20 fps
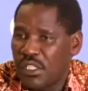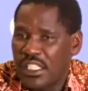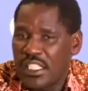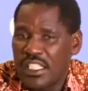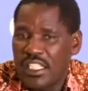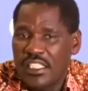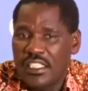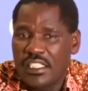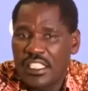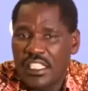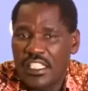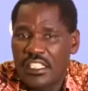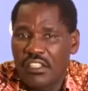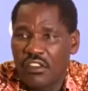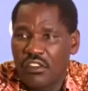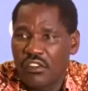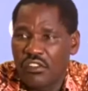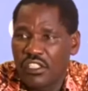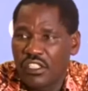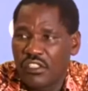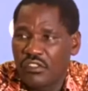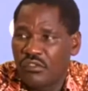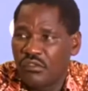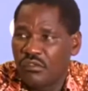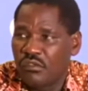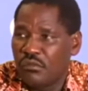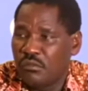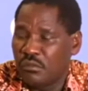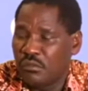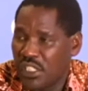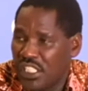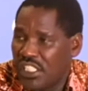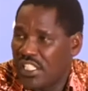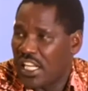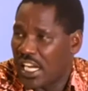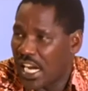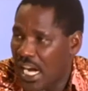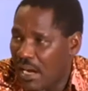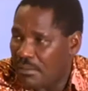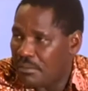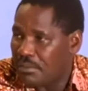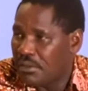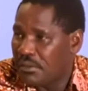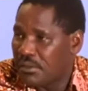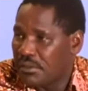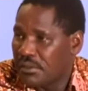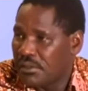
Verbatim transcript: Bring in technology to bridge the gap.